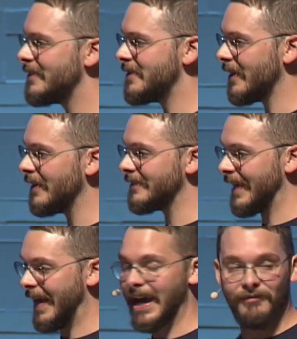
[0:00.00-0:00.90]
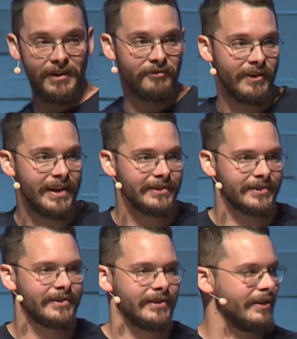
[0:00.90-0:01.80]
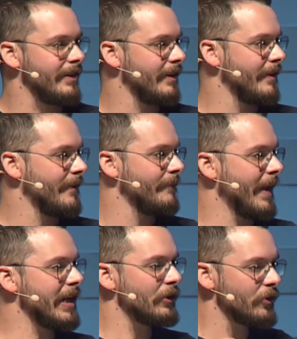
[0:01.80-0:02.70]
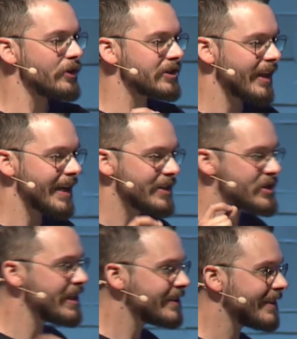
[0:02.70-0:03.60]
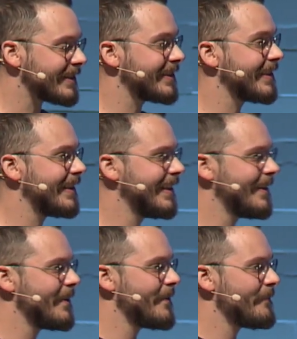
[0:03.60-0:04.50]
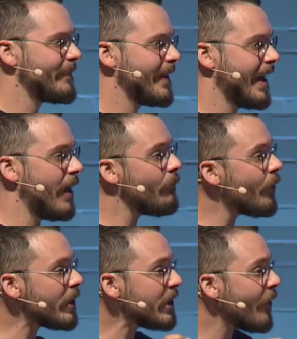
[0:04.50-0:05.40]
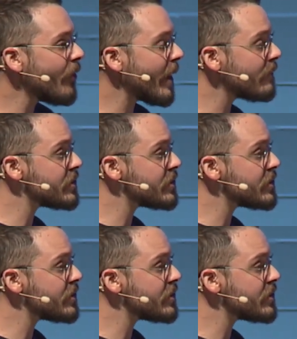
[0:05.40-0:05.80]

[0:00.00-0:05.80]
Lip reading: does have a face, and it looks like Jesus. And what we know about